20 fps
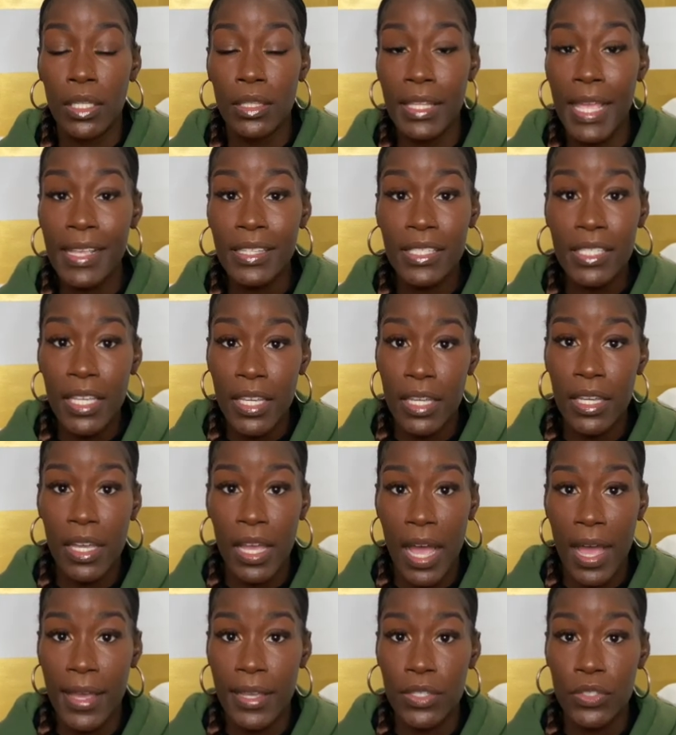That's it,
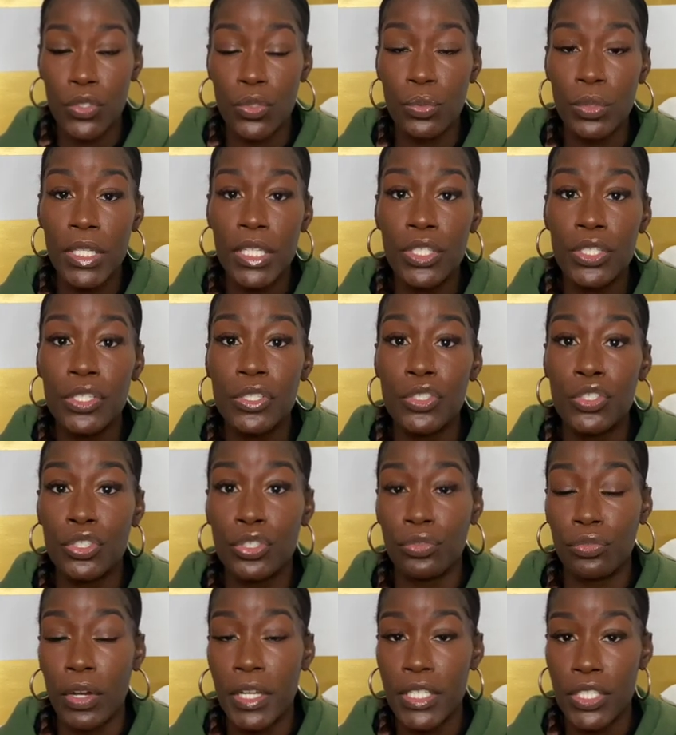guys. You need to
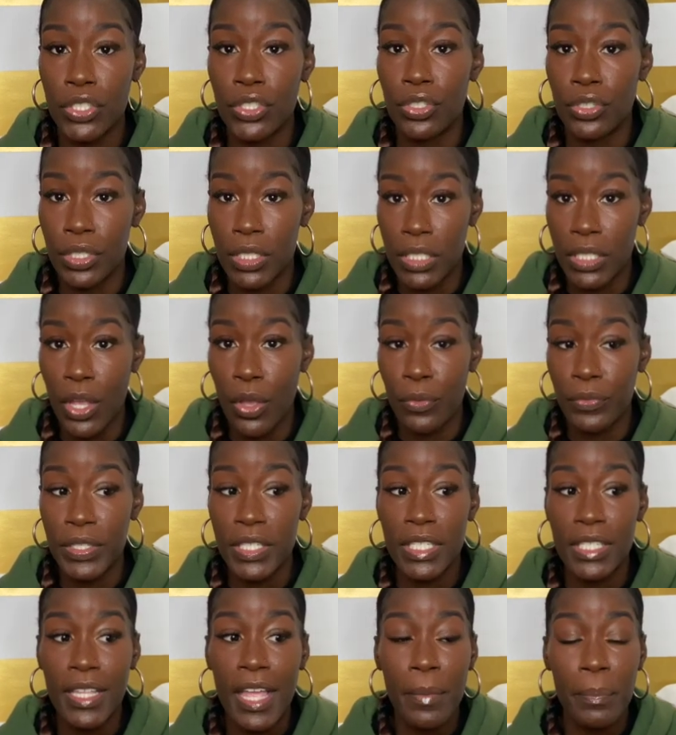trust yourself.
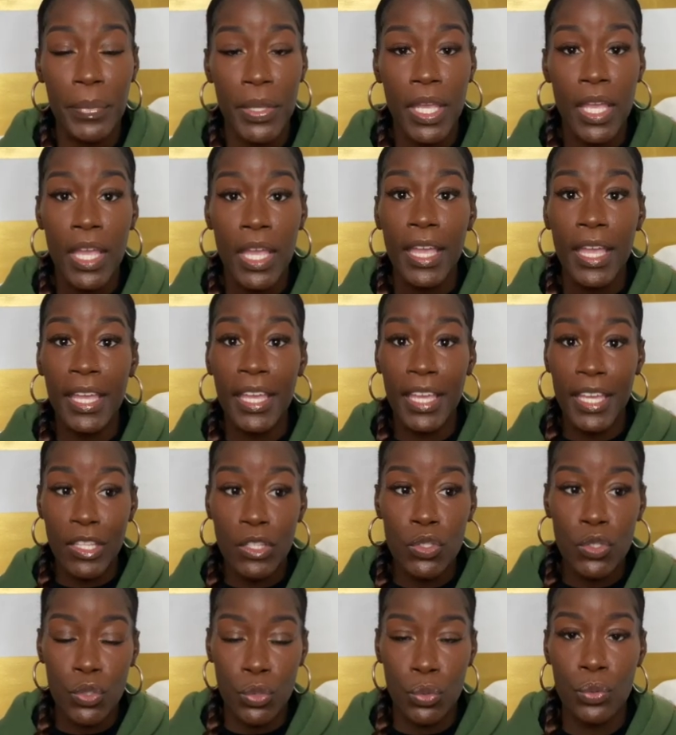Step
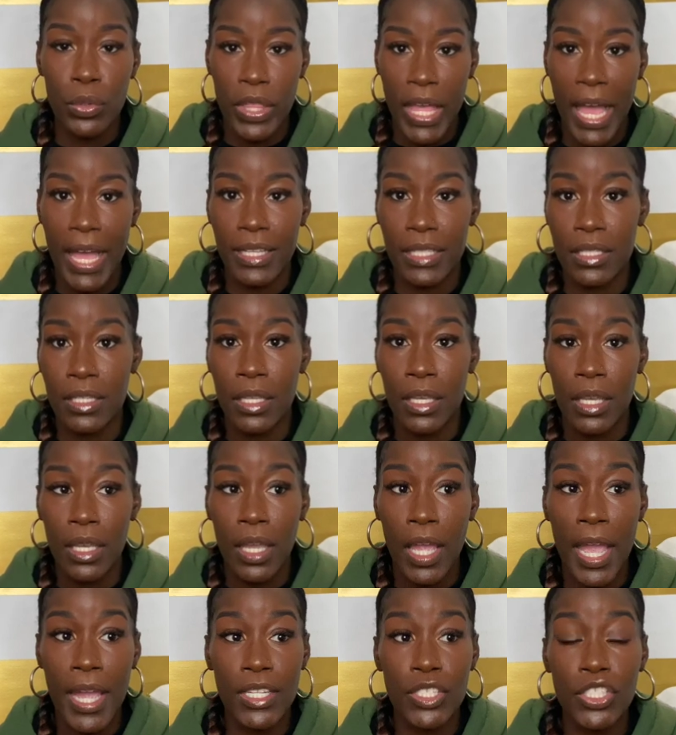into that
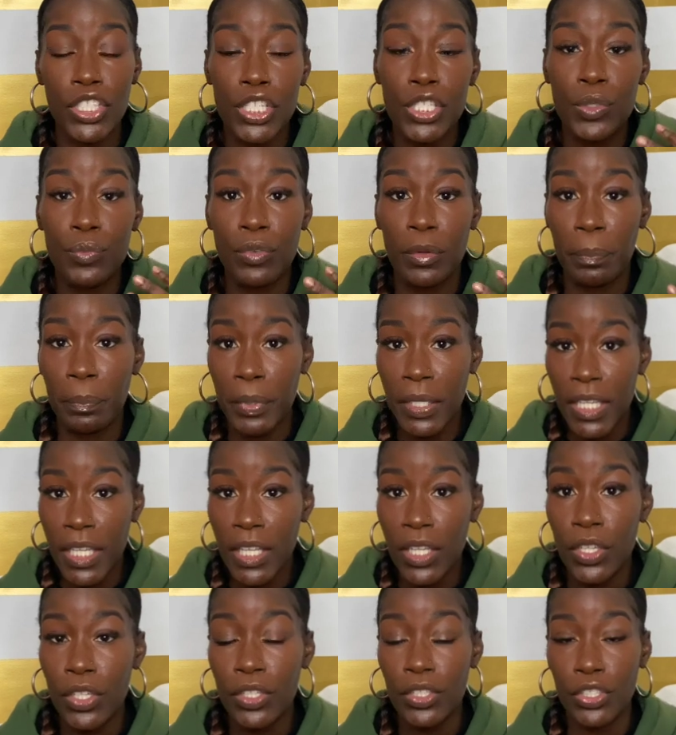and just
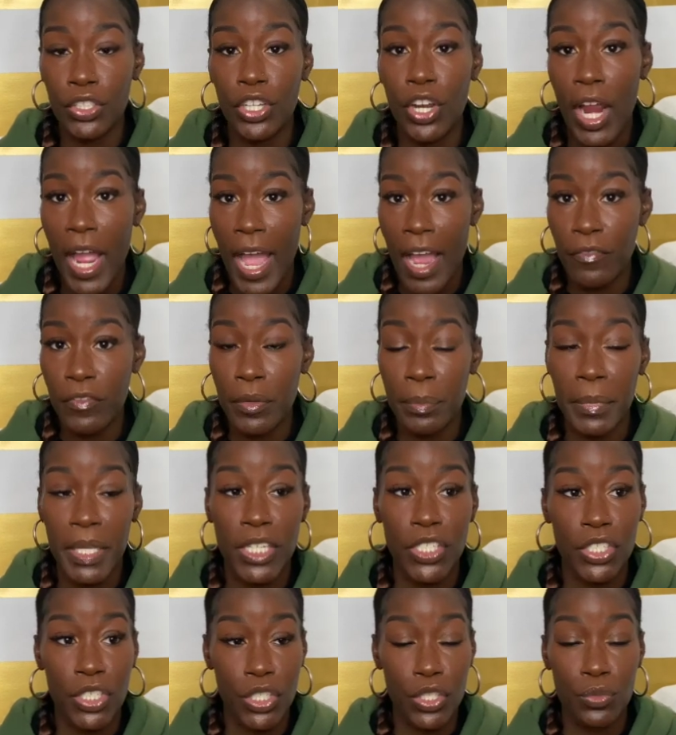repeat your
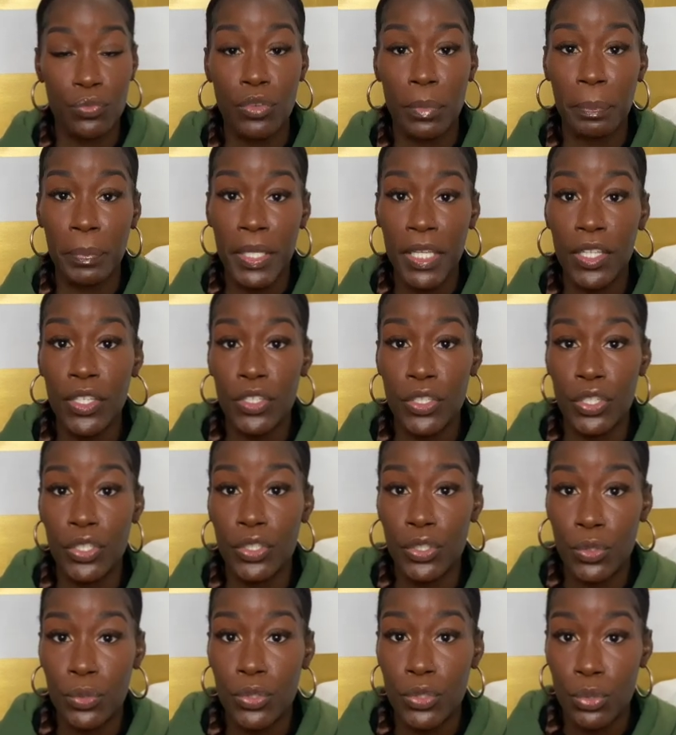affirmations, repeat your
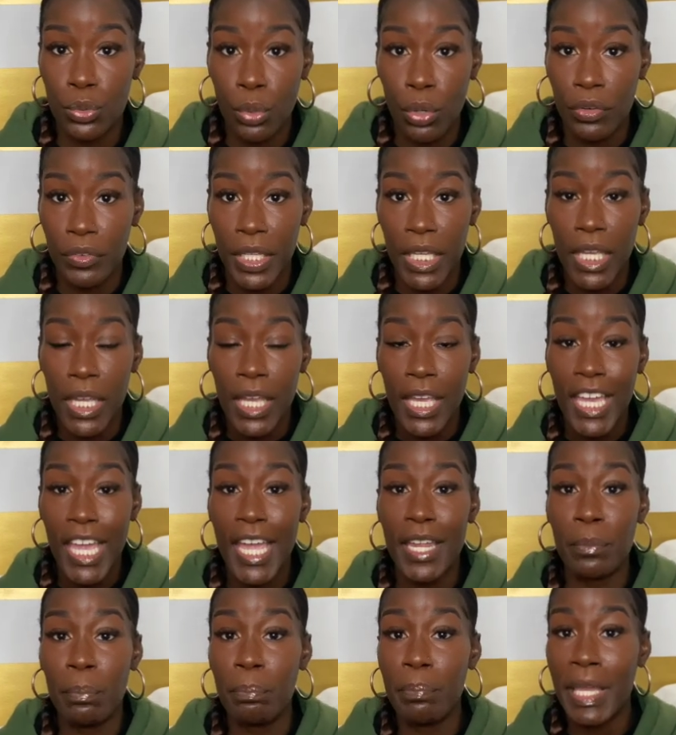new story,
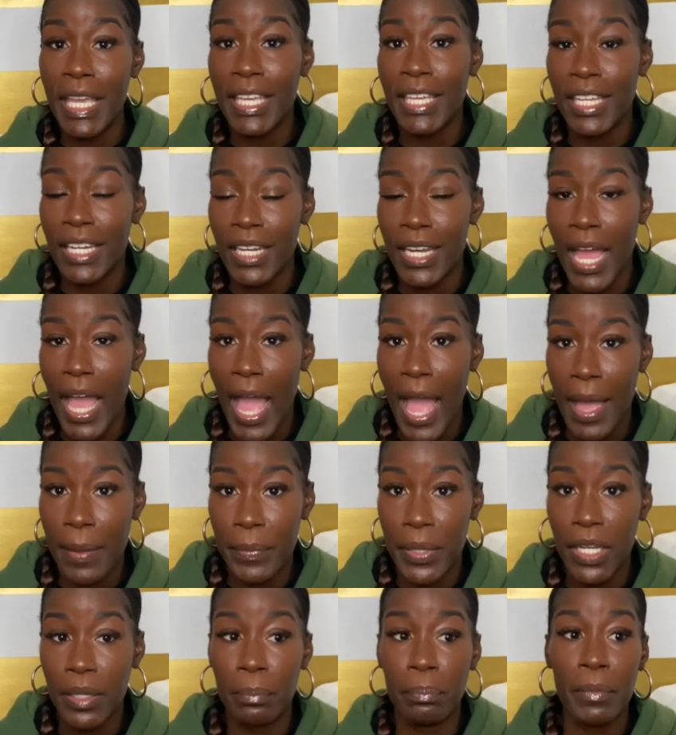and make it a
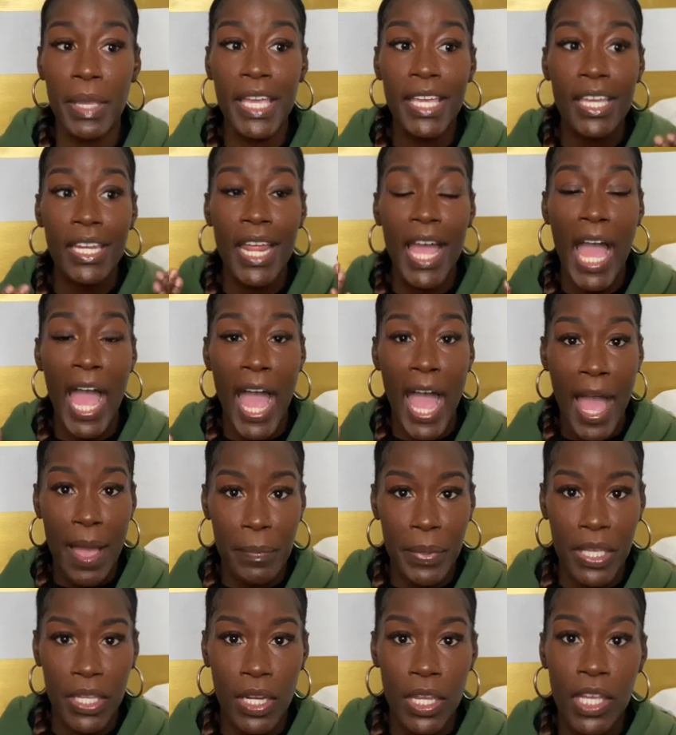habit. Make it a
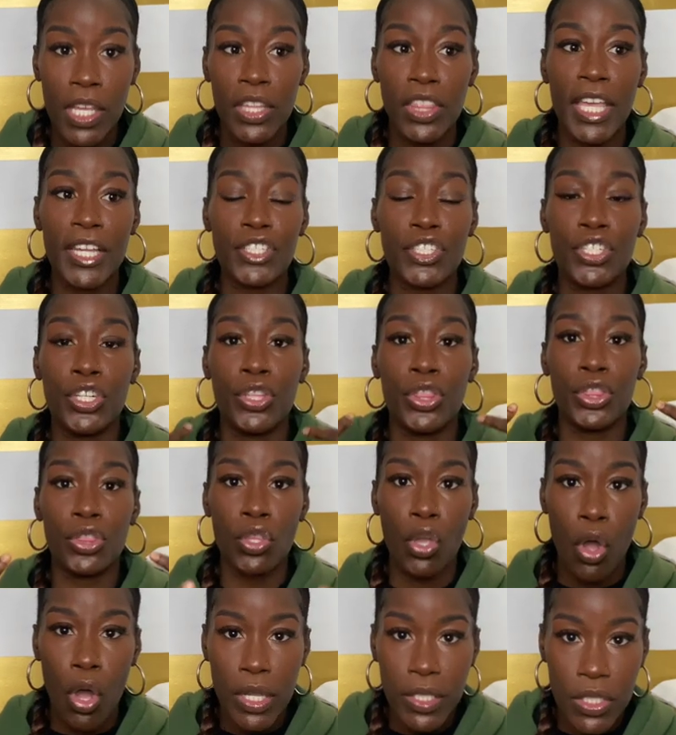habit that your
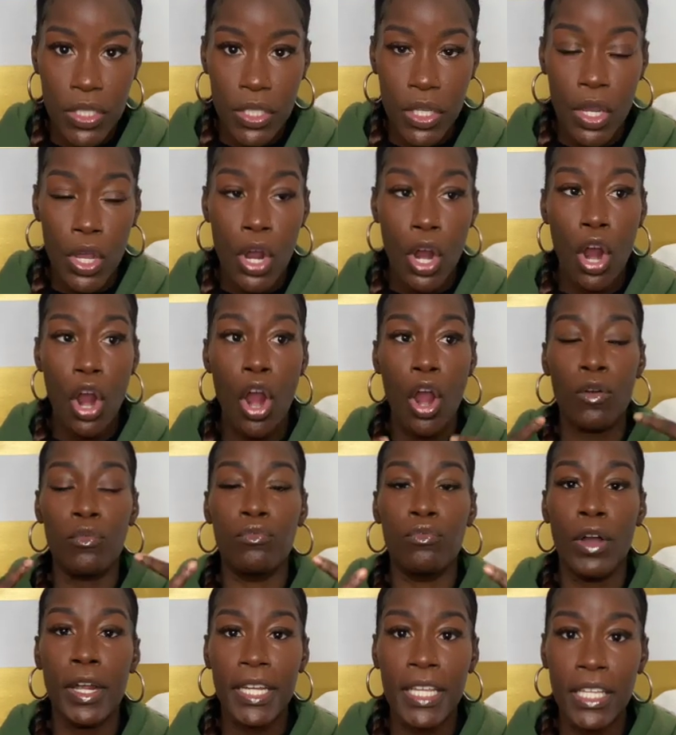thoughts are
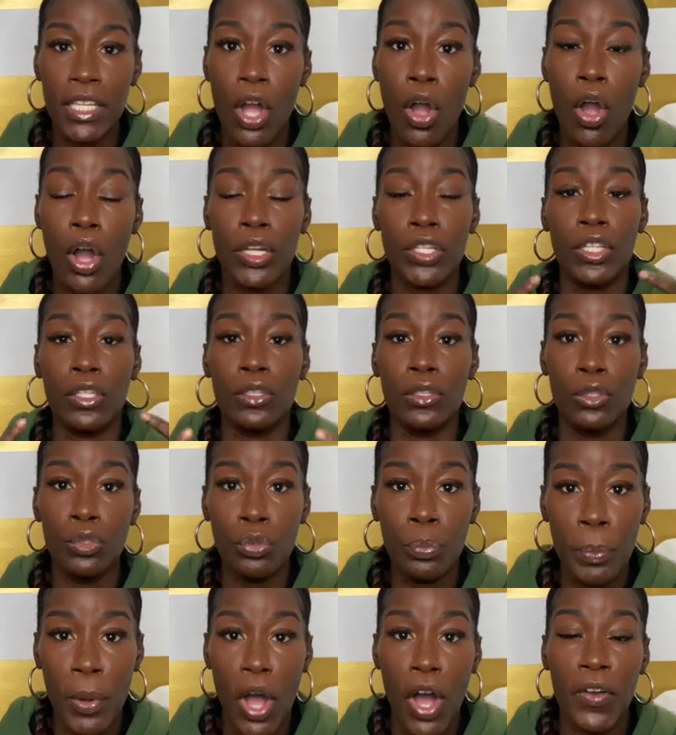running on the
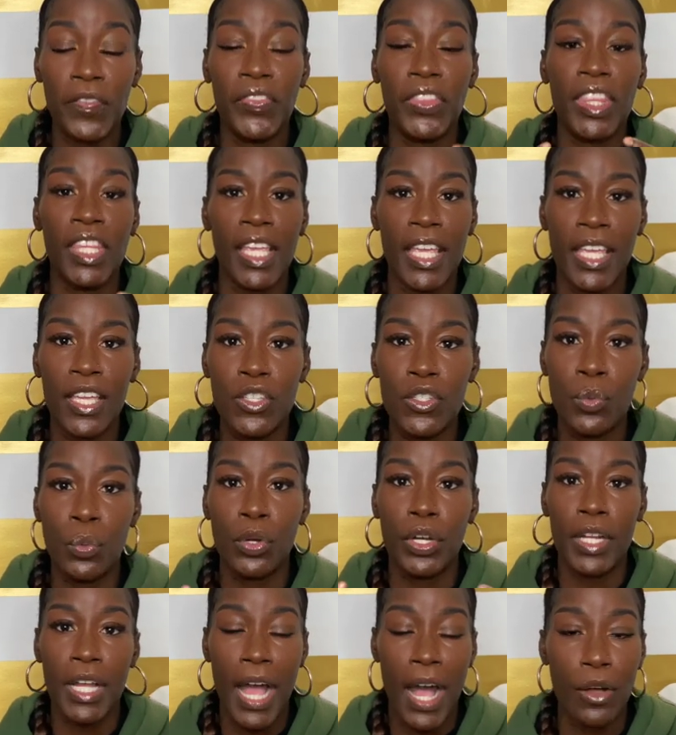loop of things
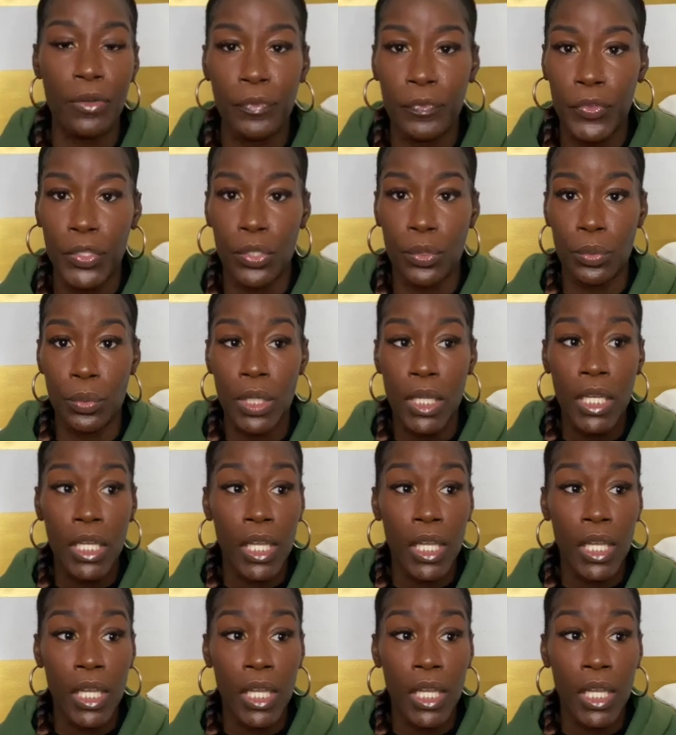work out for you.